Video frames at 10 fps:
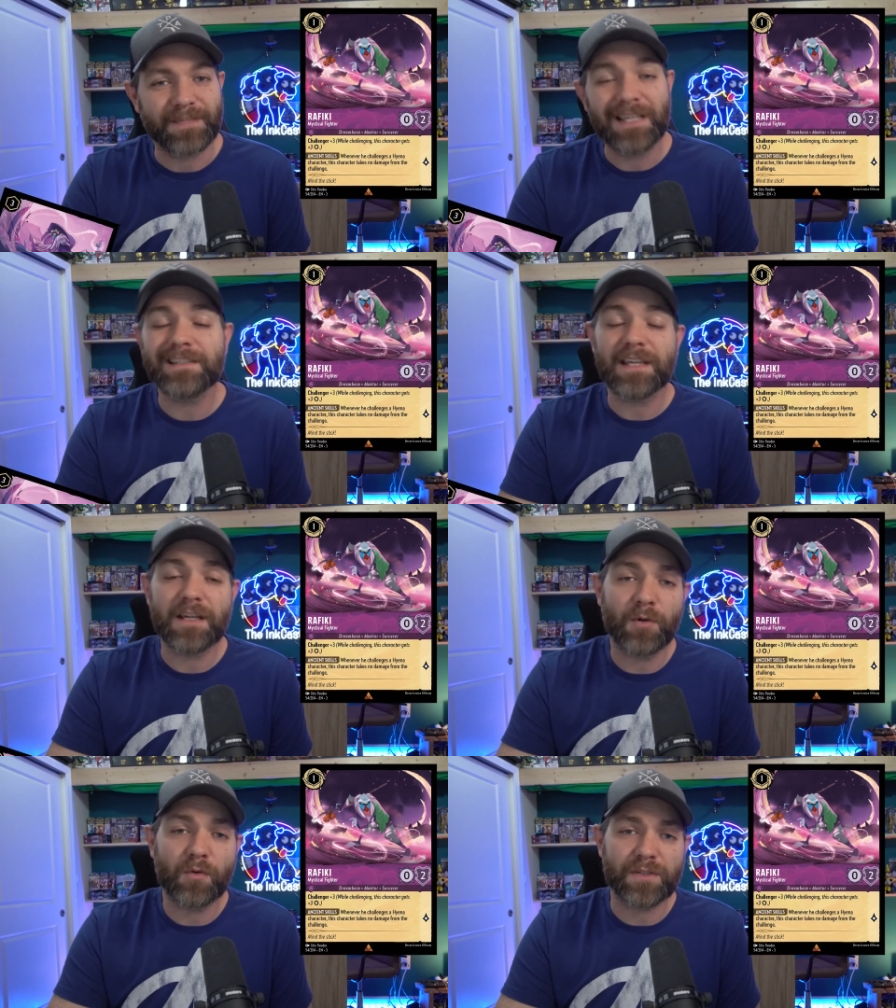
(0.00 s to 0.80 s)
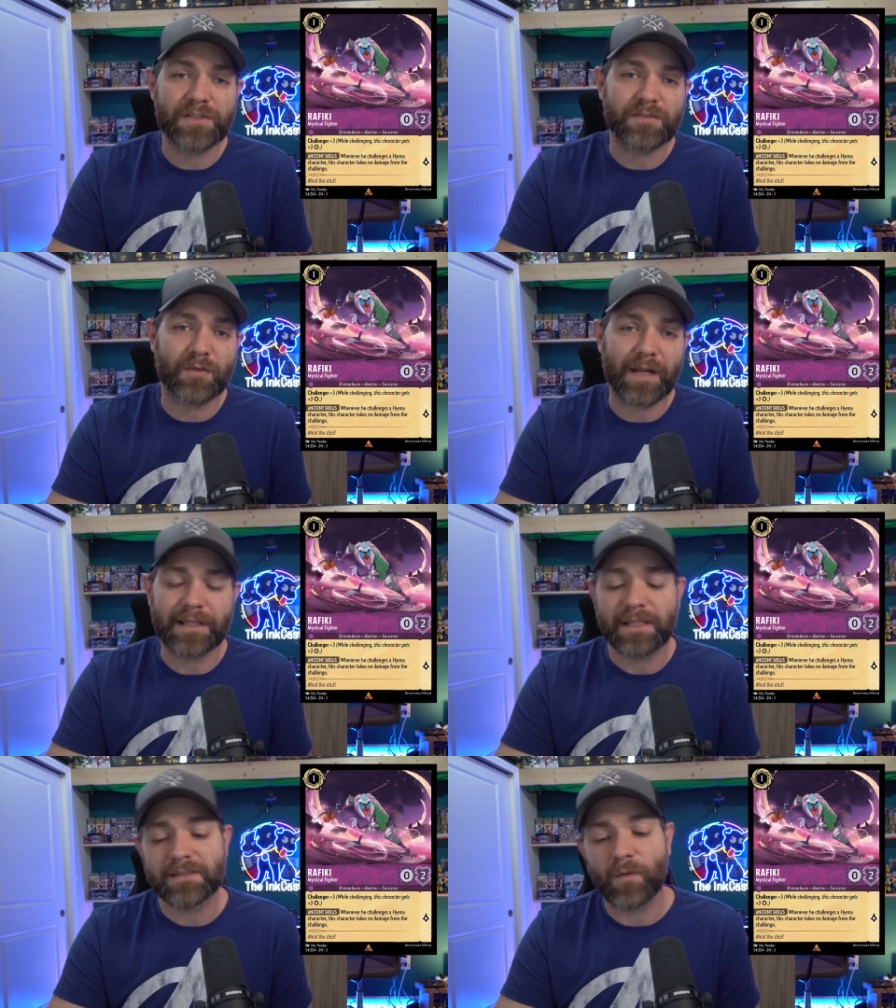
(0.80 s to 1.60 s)
He's inkable, which is
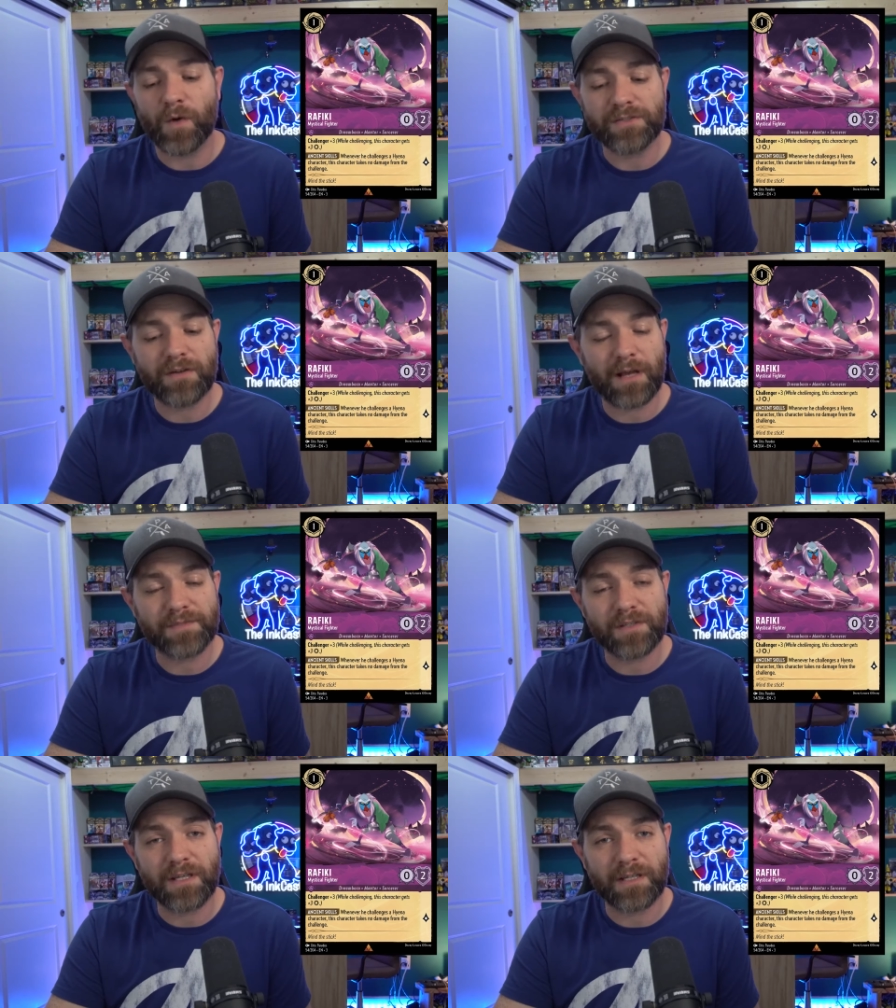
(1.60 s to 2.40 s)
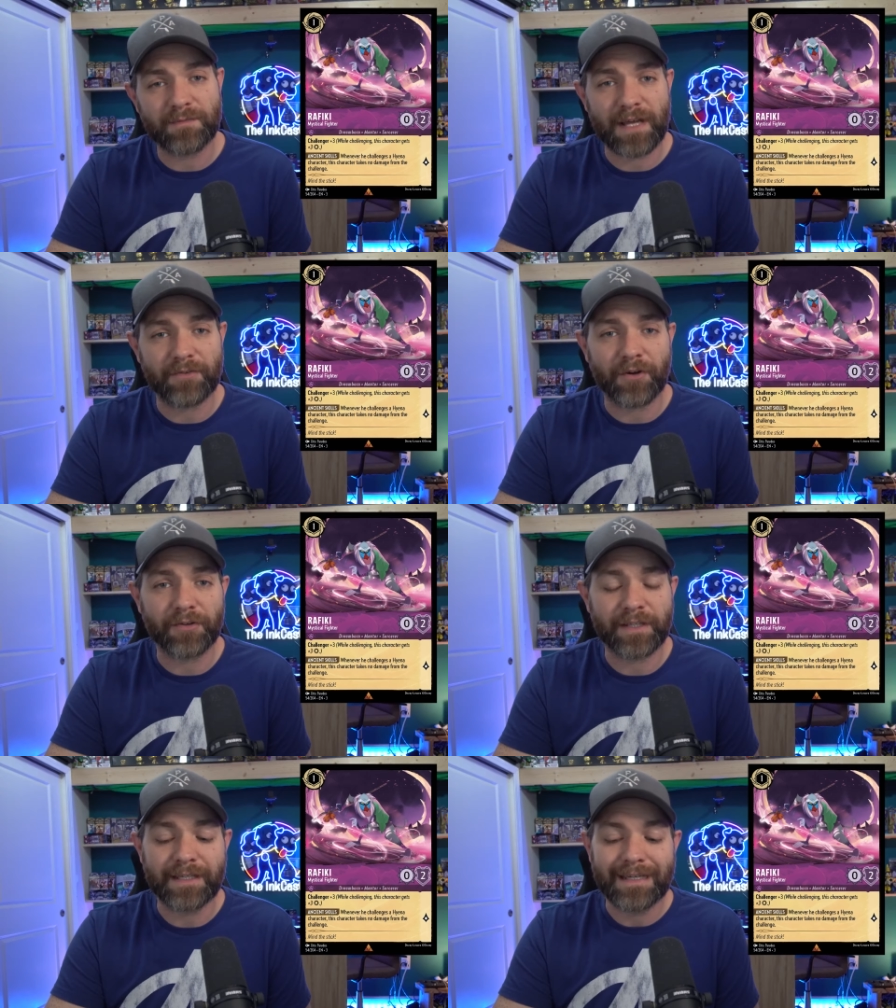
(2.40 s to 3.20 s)
great. He's a 1-drop, so you can get him down
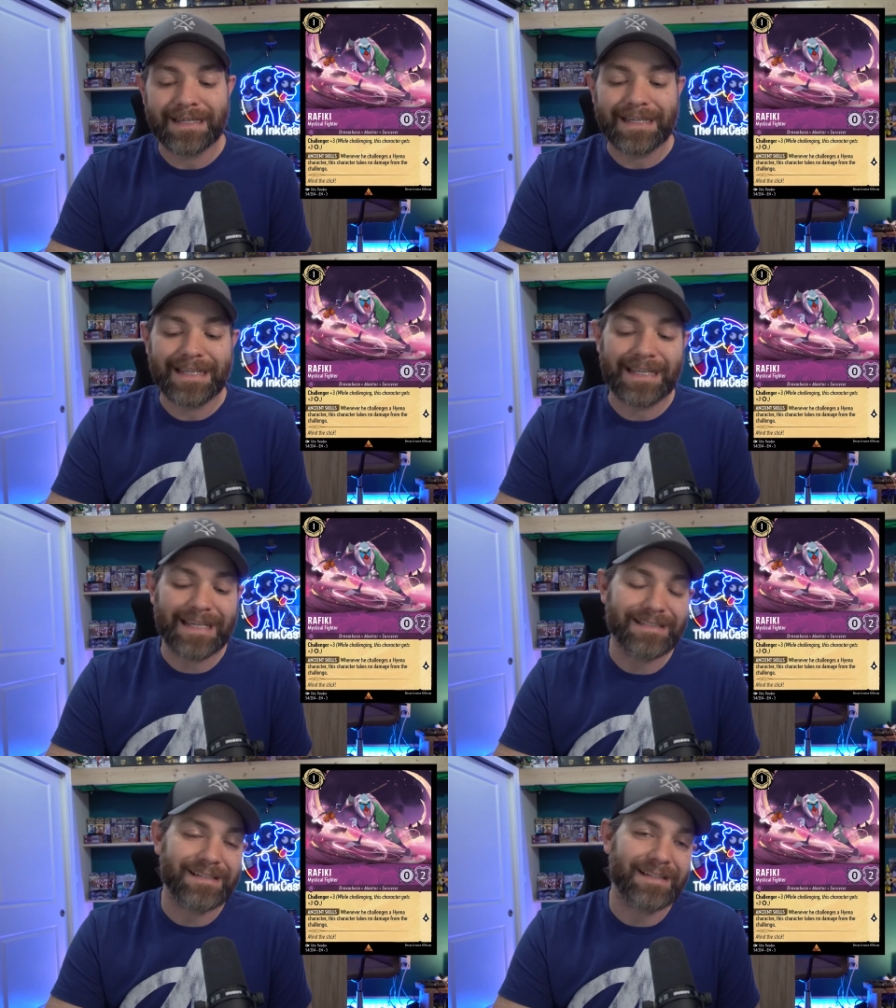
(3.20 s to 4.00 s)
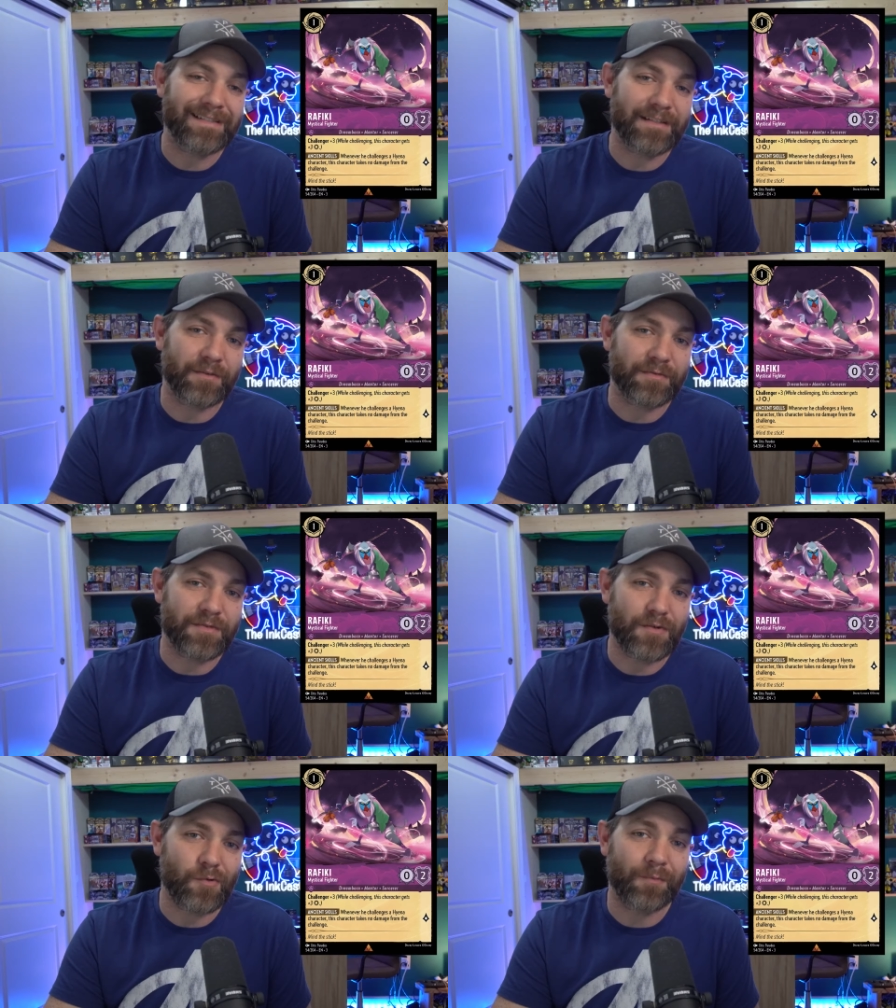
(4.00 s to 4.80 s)
early. He is a
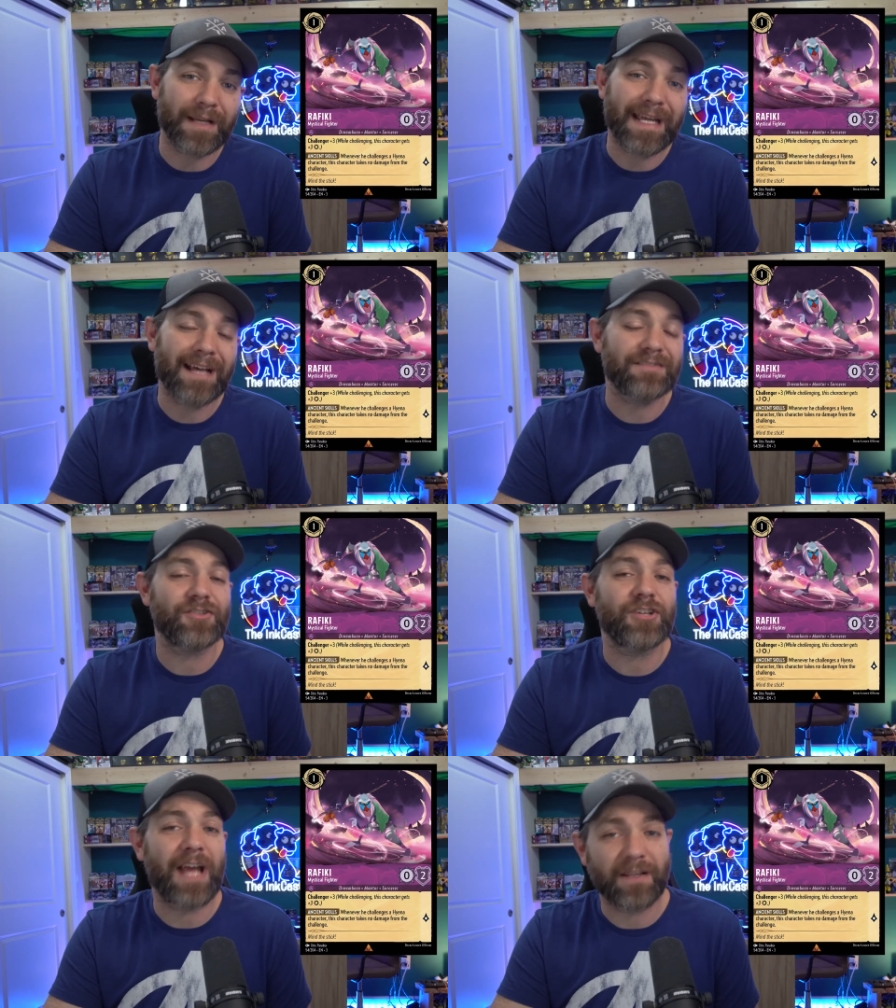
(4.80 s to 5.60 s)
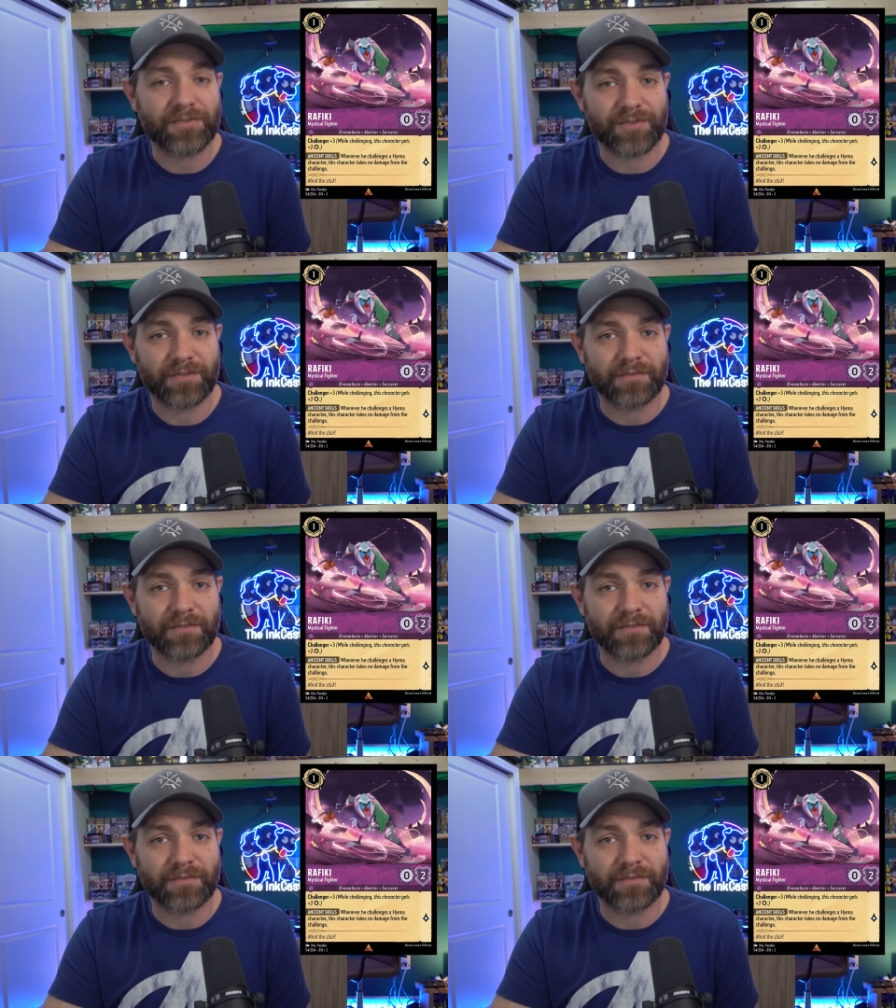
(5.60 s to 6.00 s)
0/2, but he has Challenger.